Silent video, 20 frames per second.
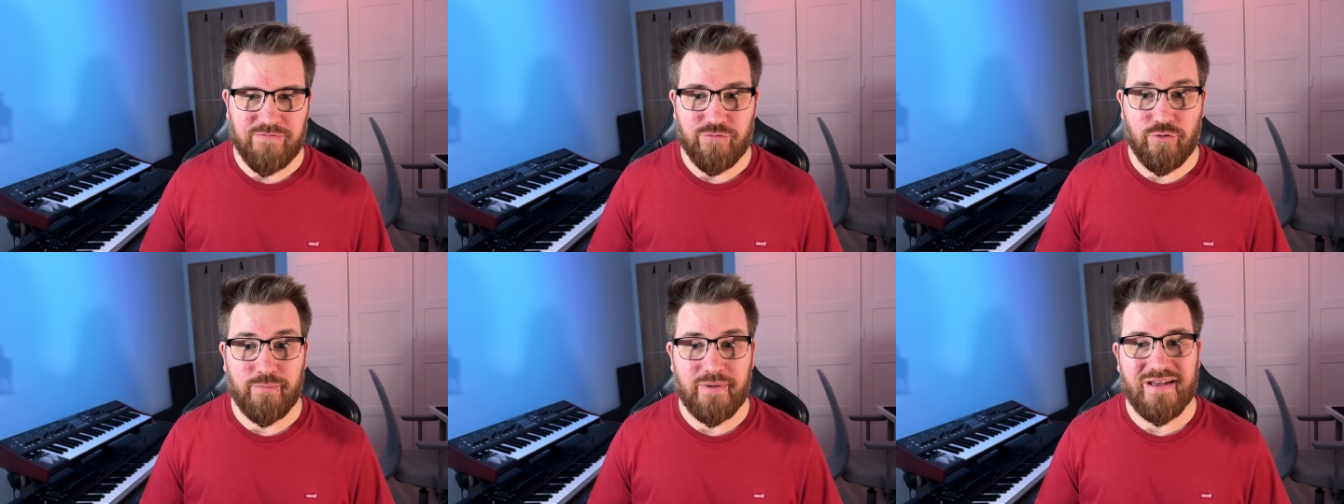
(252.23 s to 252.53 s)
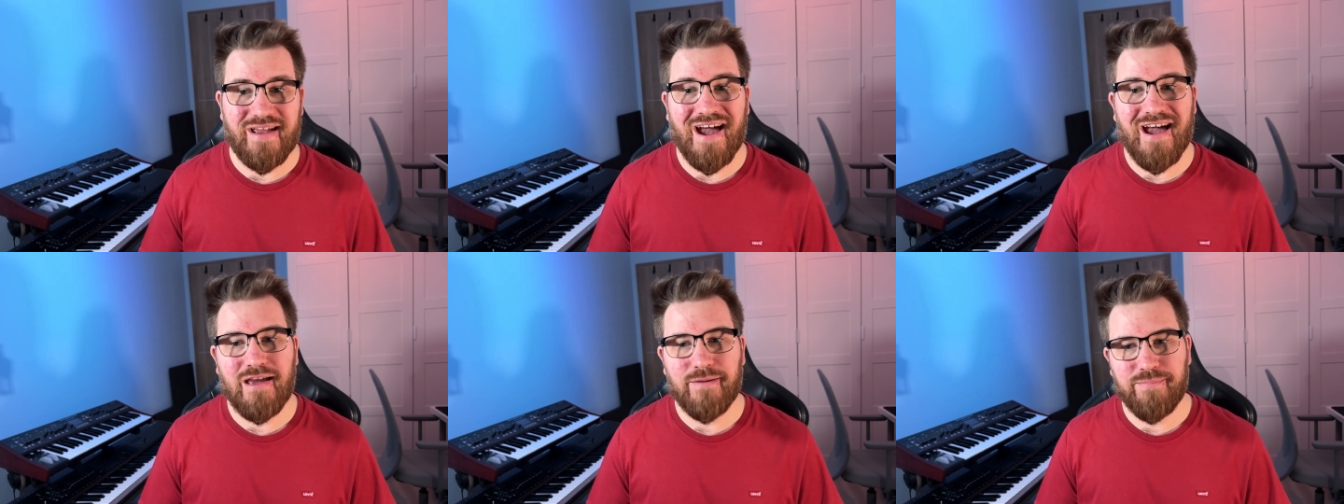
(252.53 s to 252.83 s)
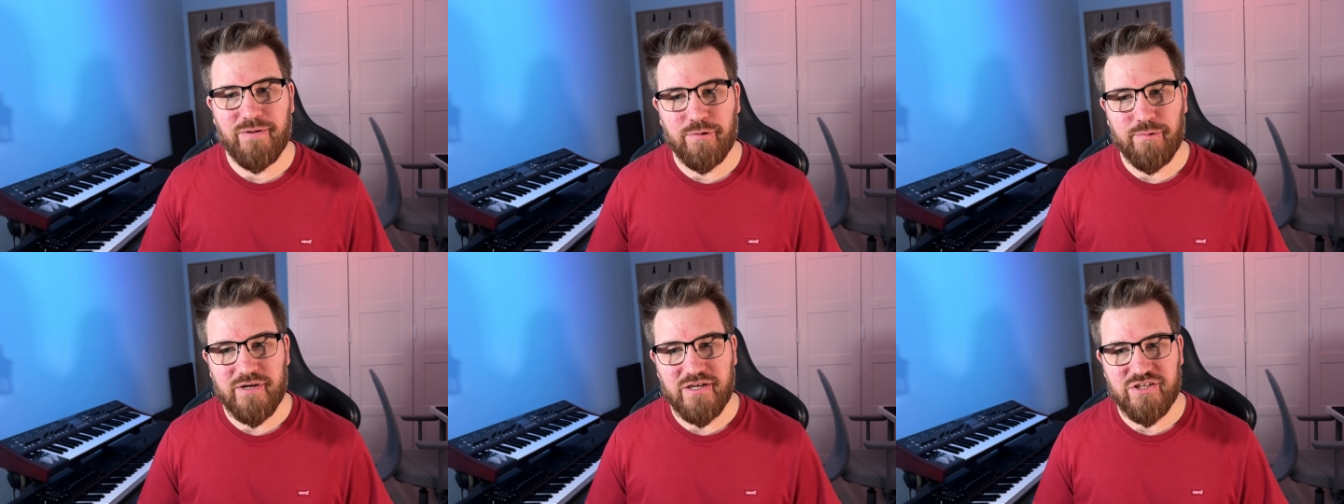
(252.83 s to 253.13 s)
from my
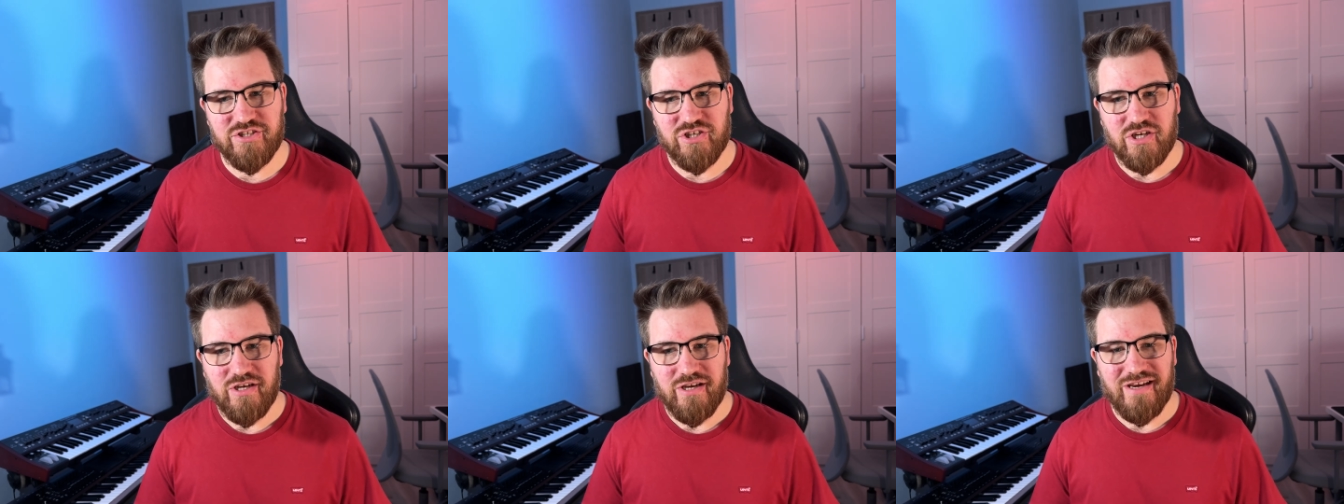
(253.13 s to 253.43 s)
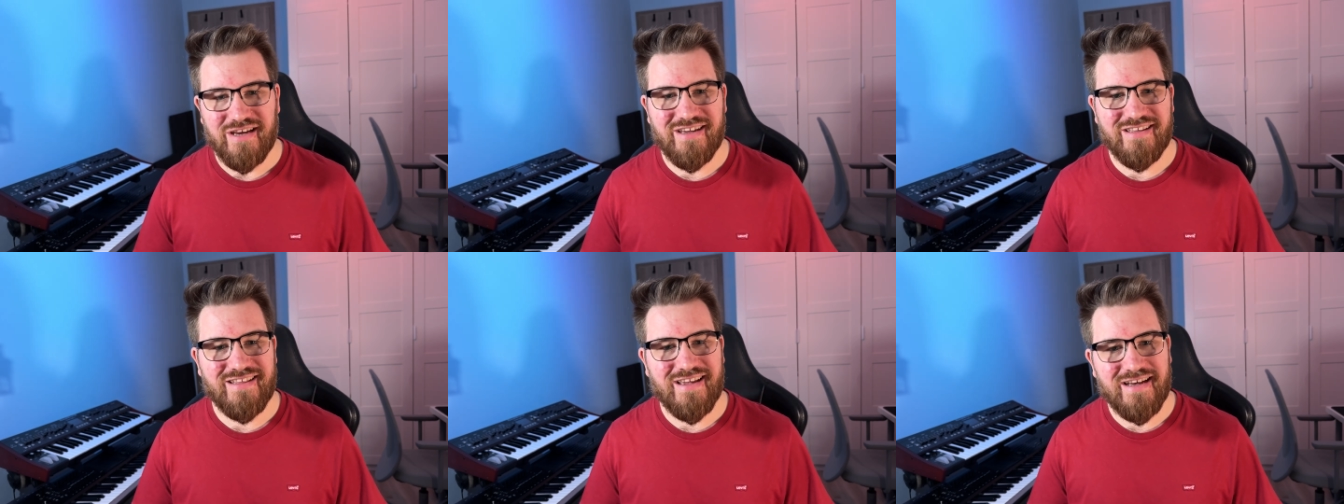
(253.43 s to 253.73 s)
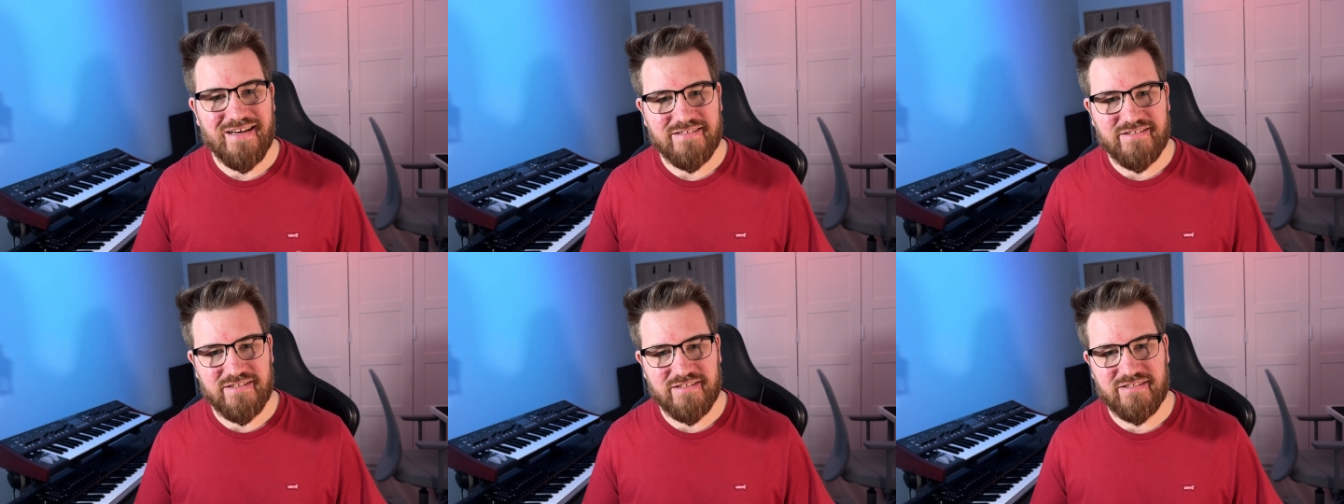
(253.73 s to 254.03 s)
IP range and
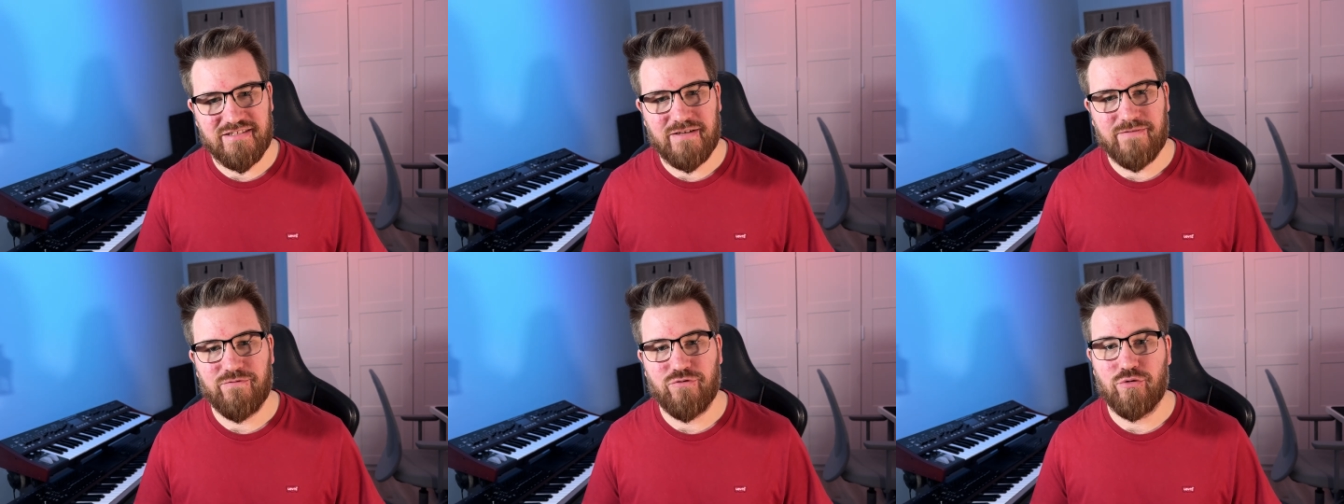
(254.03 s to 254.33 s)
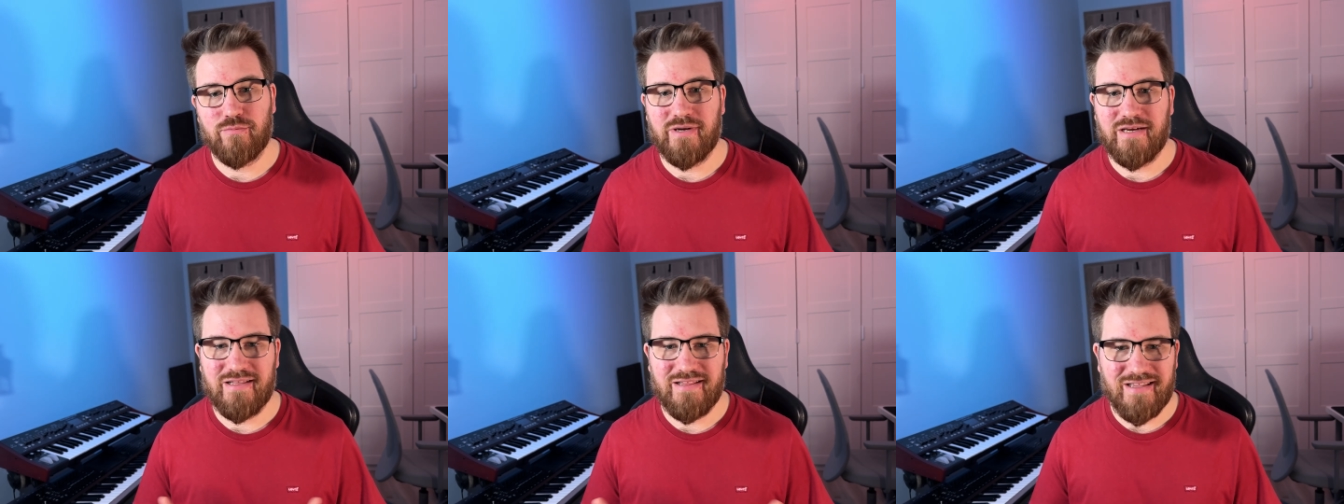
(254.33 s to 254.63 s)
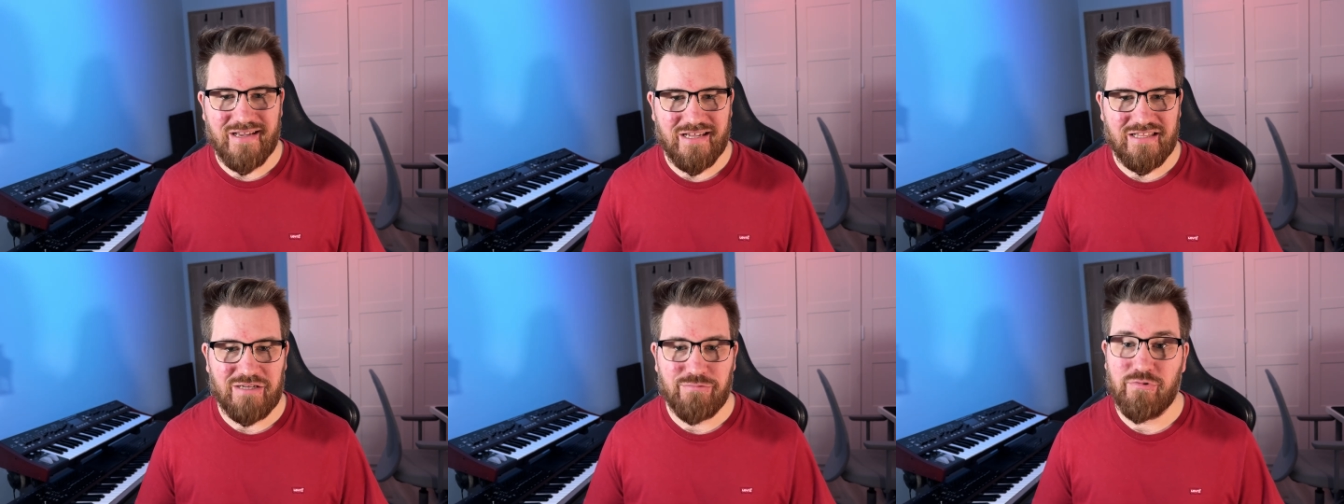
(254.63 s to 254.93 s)
access them from my
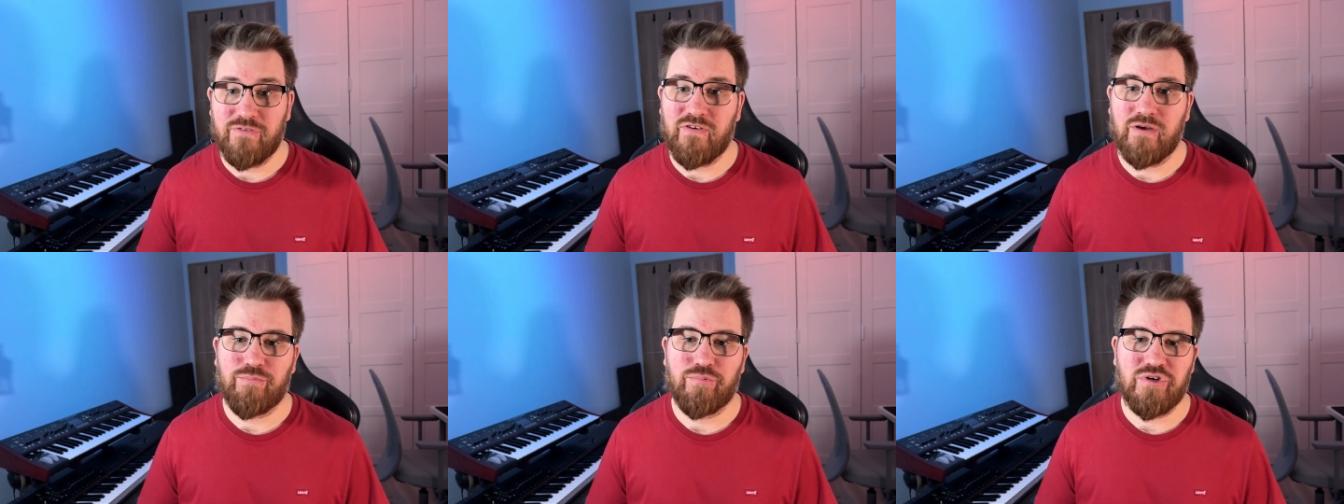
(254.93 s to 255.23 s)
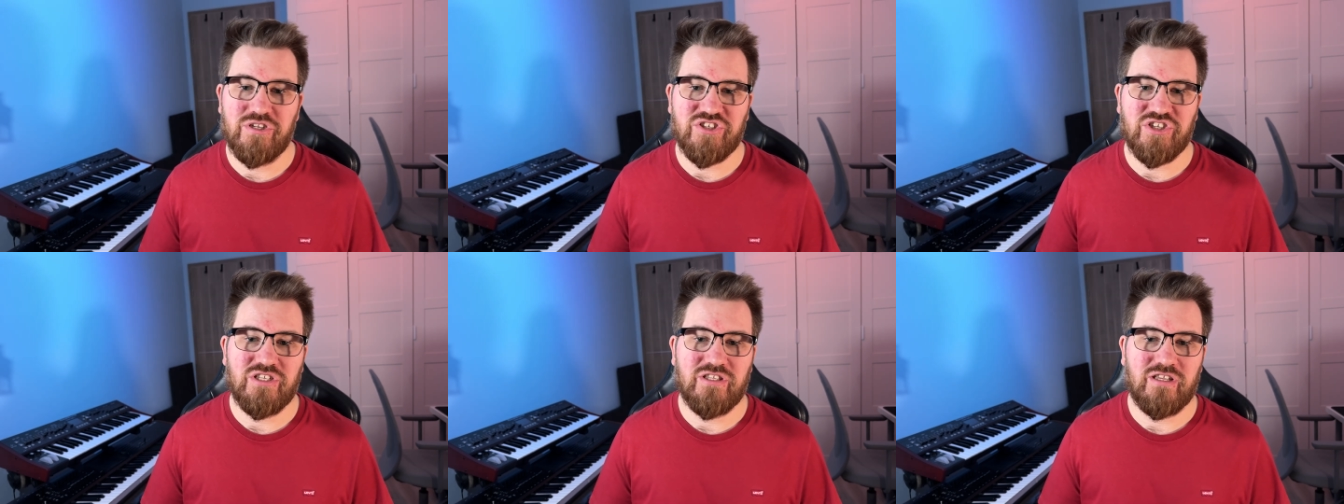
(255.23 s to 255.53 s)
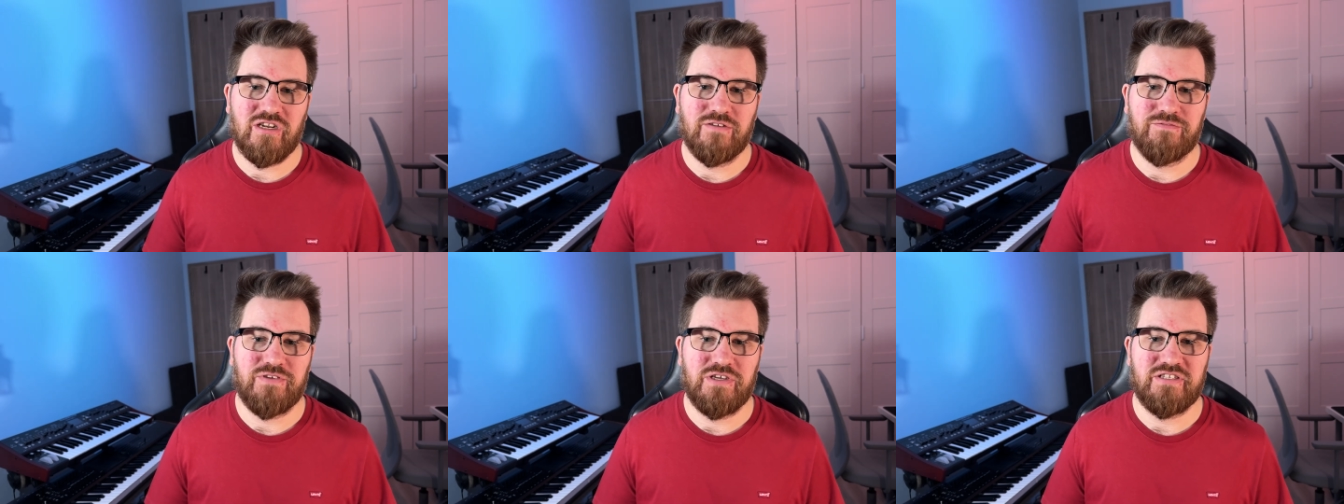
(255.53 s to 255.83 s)
LAN with a bridge
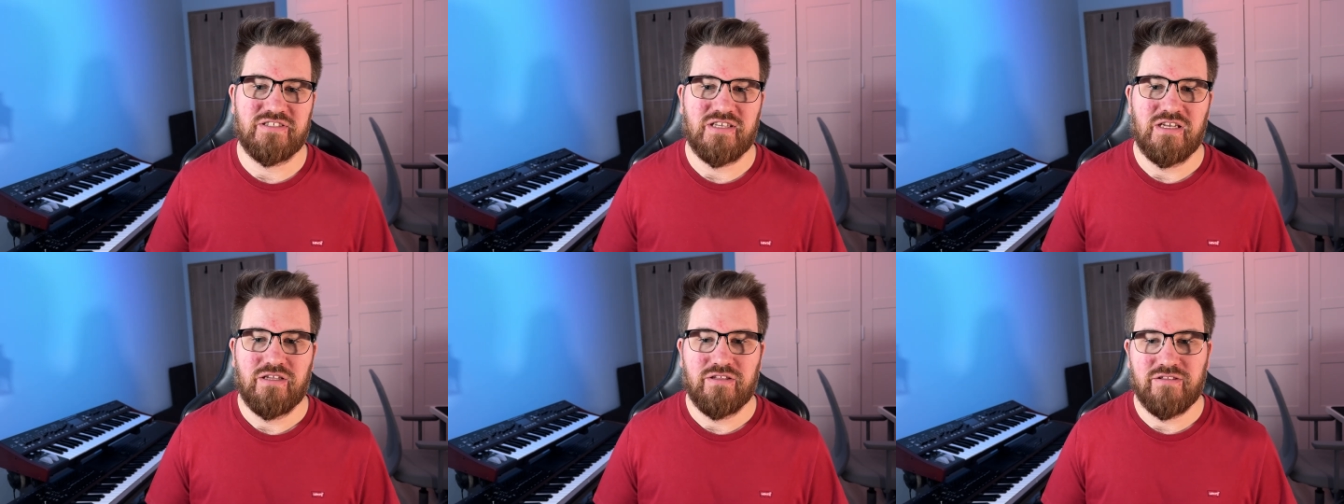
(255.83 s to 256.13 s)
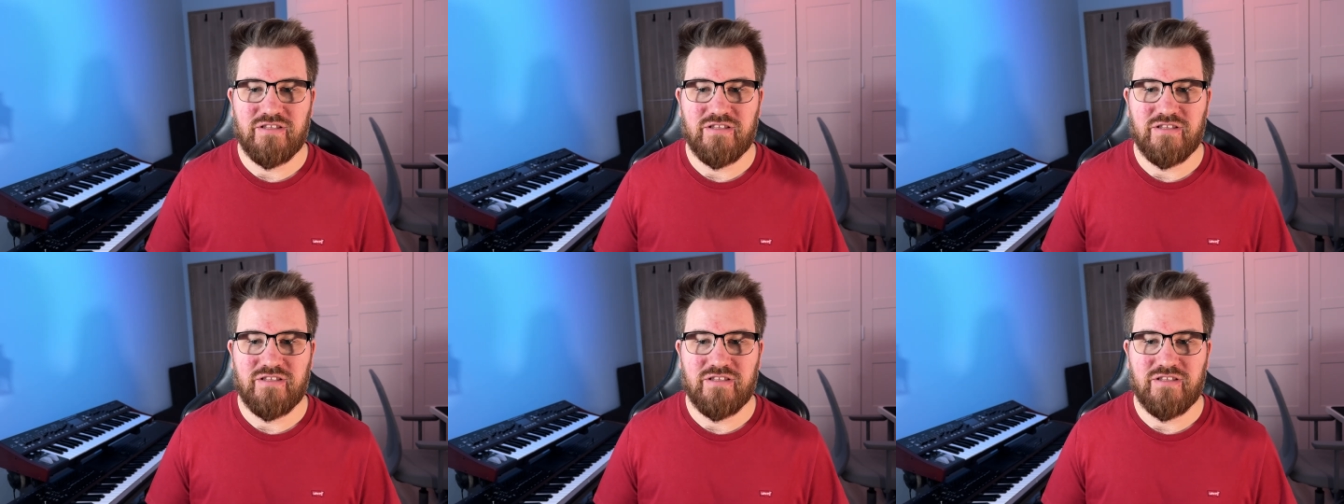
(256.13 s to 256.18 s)
interface